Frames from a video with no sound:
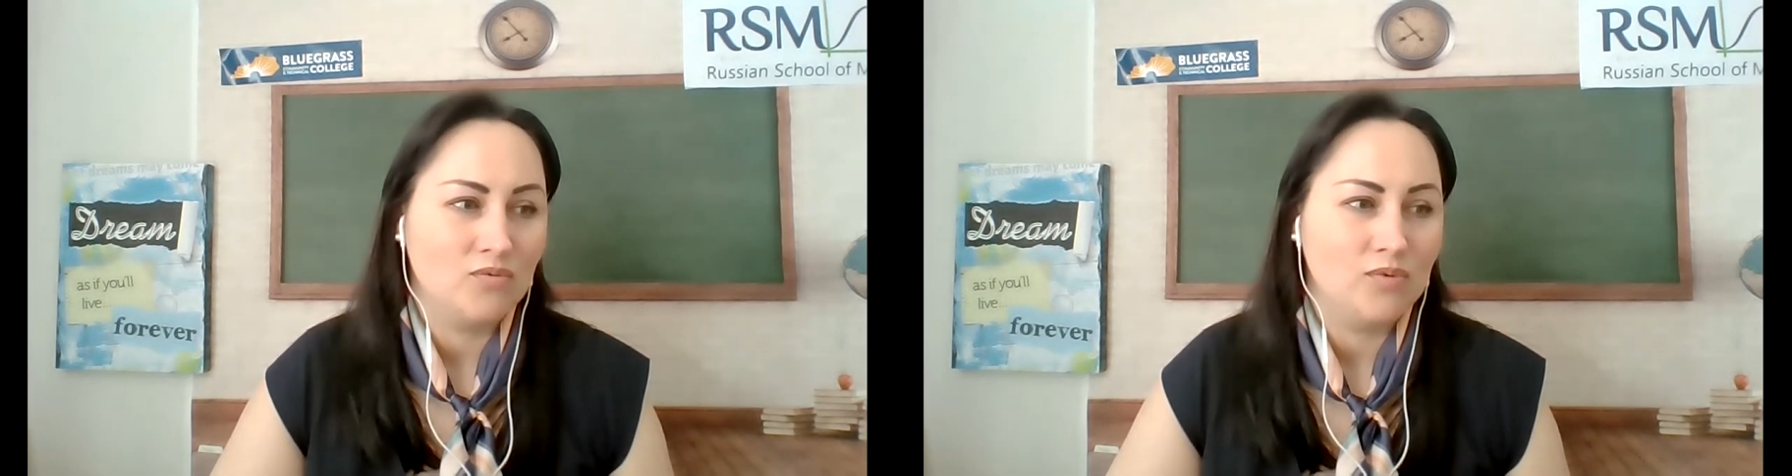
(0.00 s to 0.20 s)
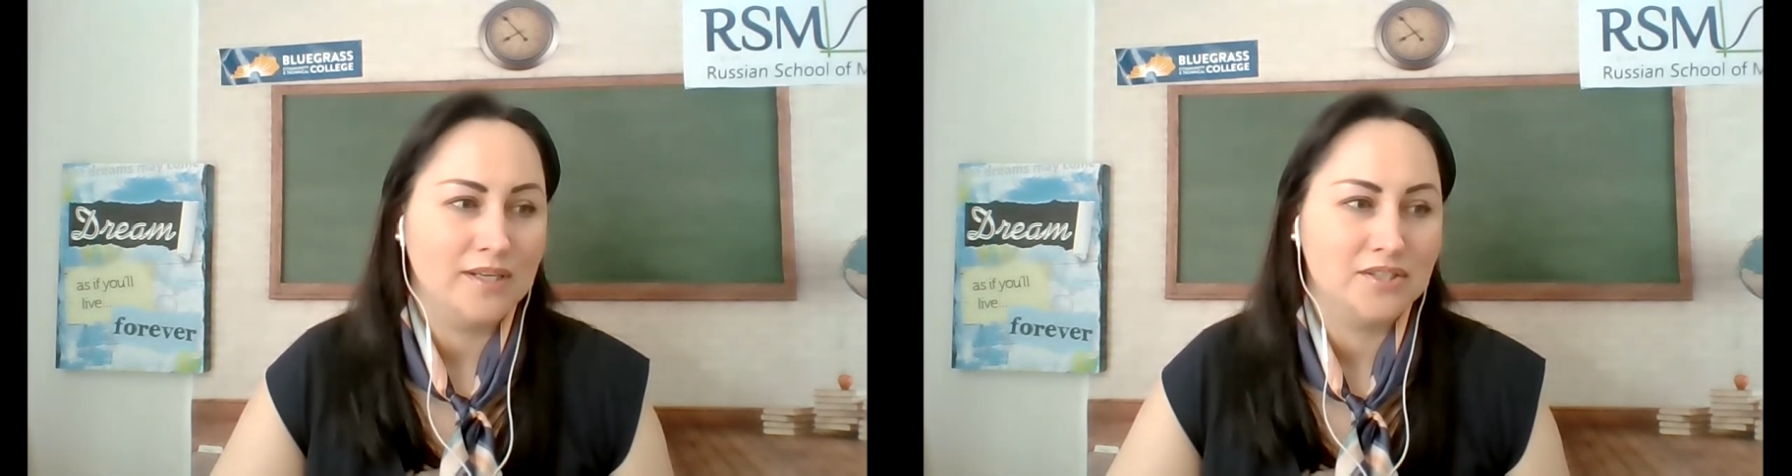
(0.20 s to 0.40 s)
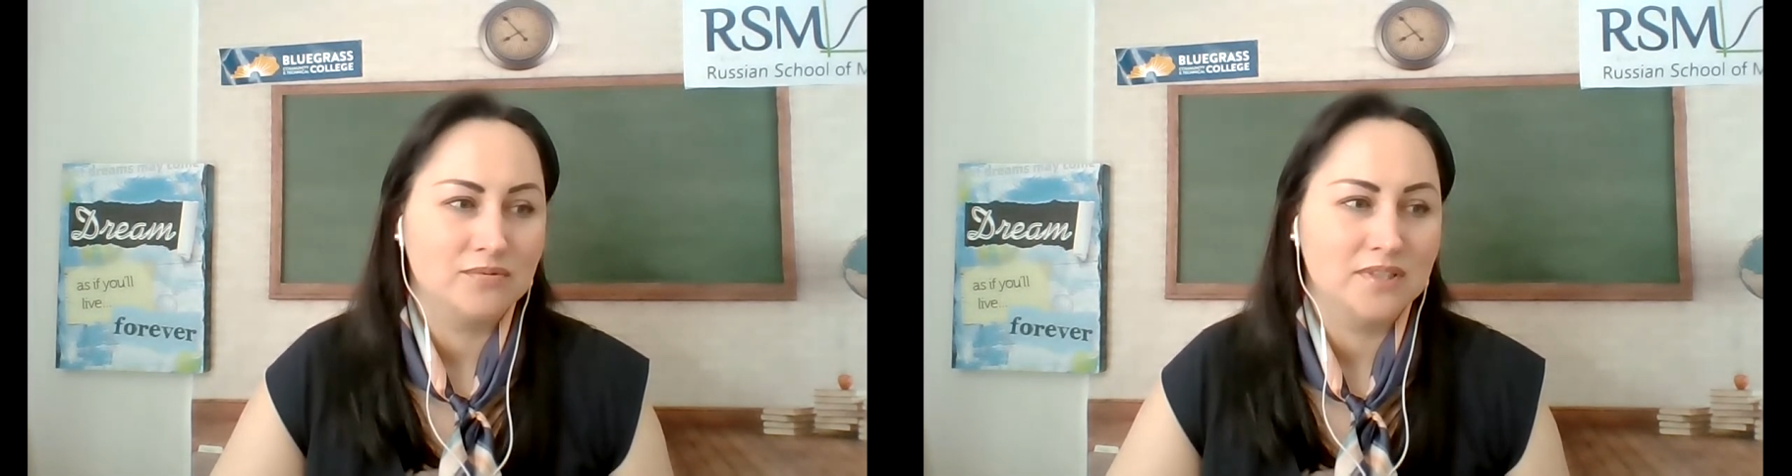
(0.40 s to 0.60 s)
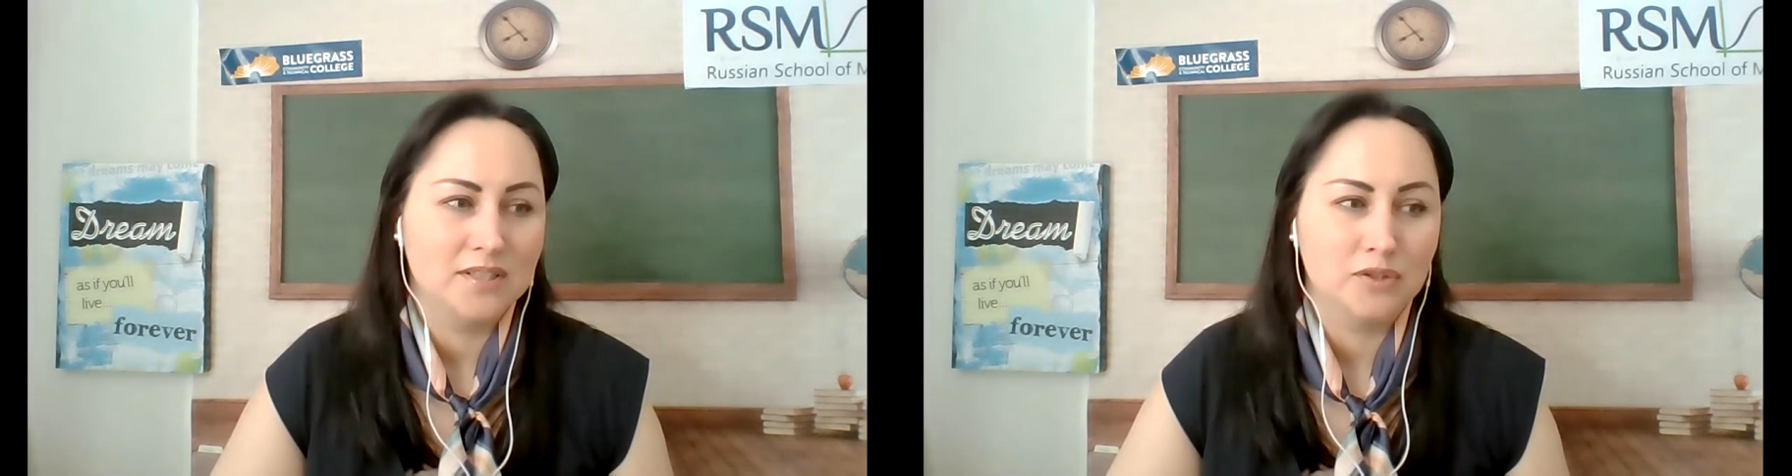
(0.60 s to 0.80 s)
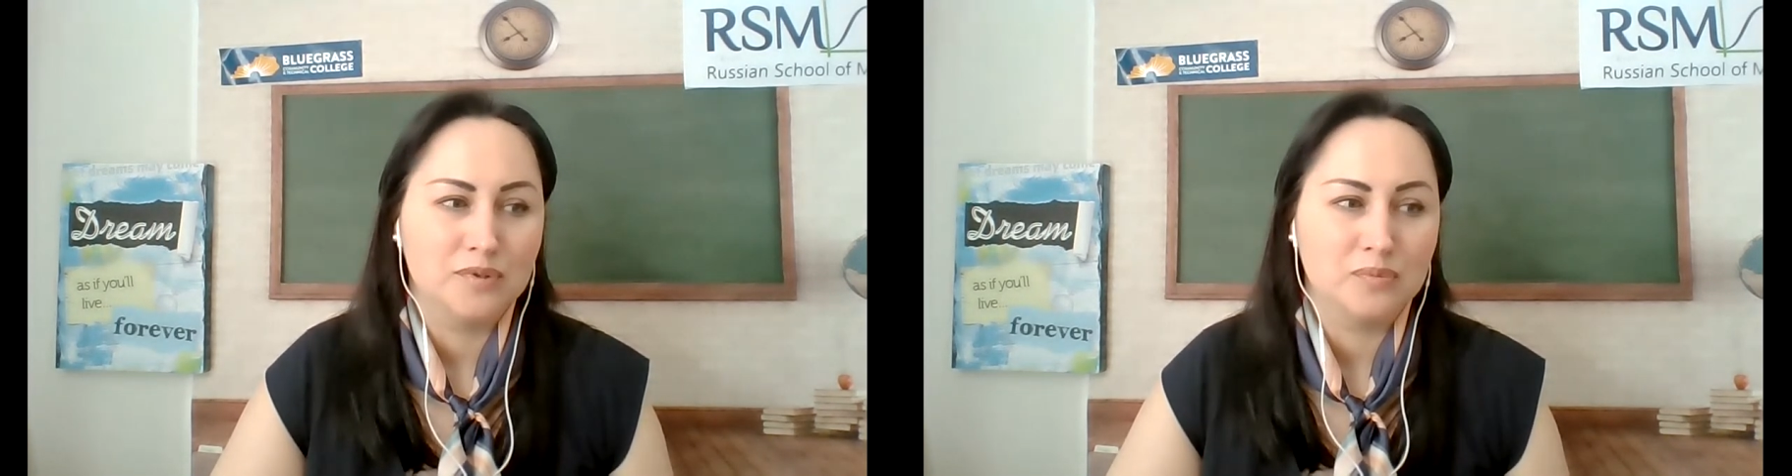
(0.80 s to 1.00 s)
Why do we
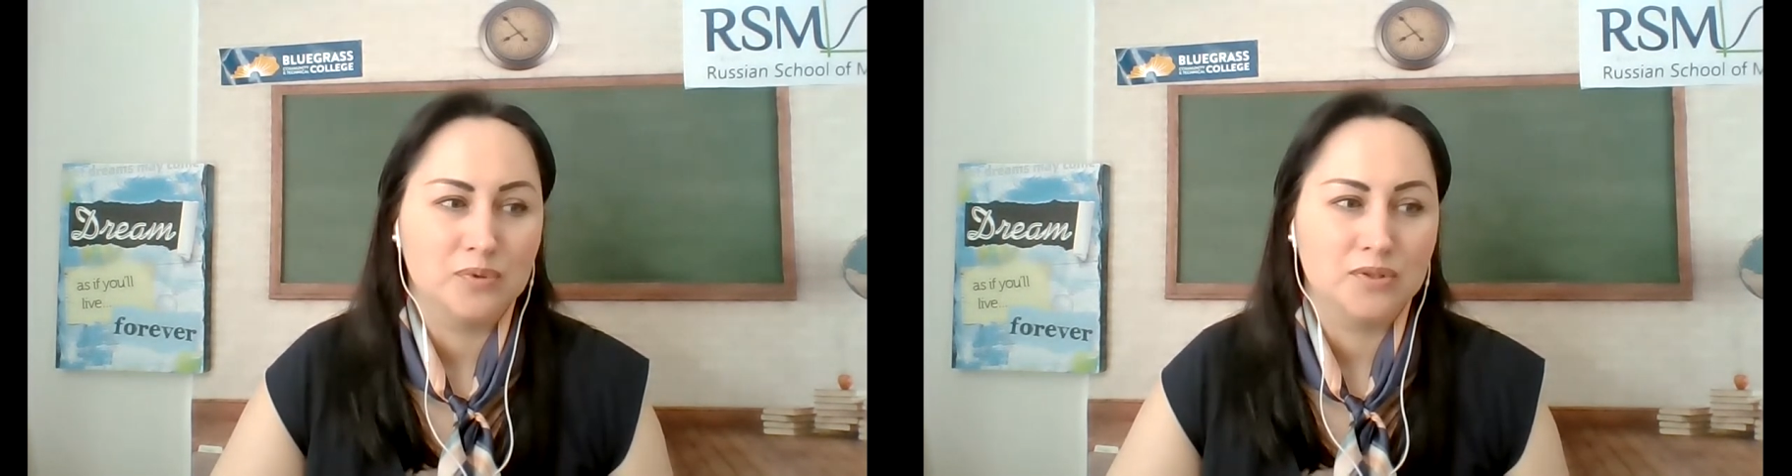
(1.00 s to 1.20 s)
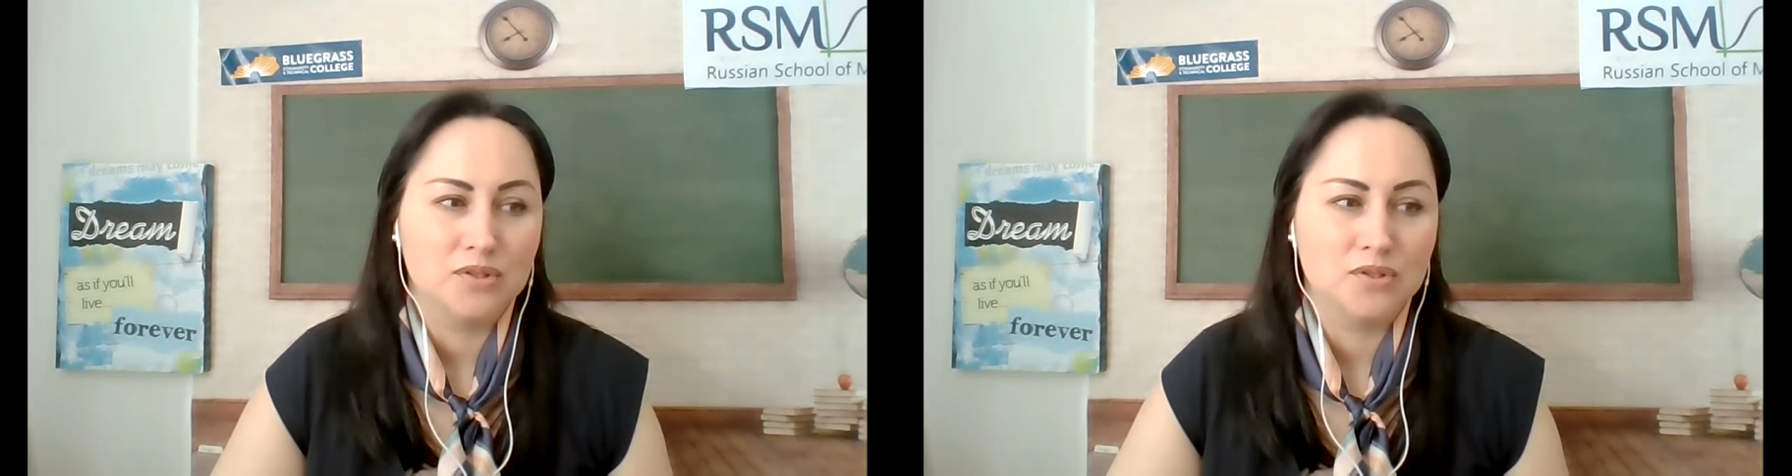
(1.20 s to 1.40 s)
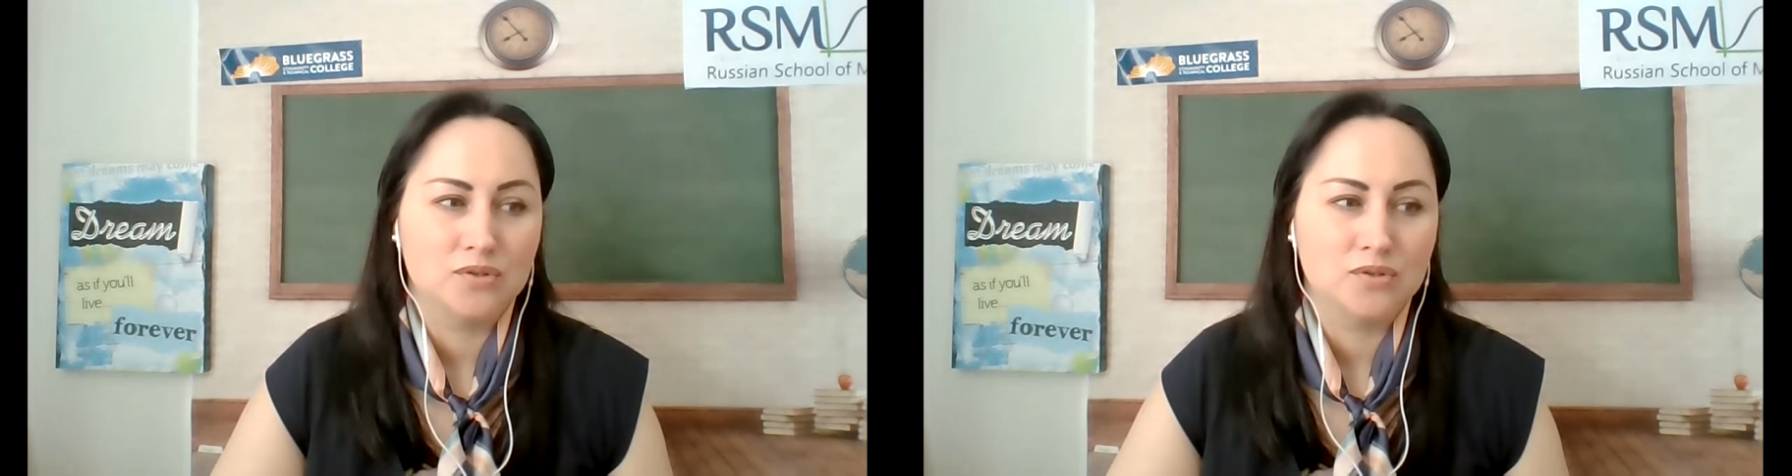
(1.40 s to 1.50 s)
kill people?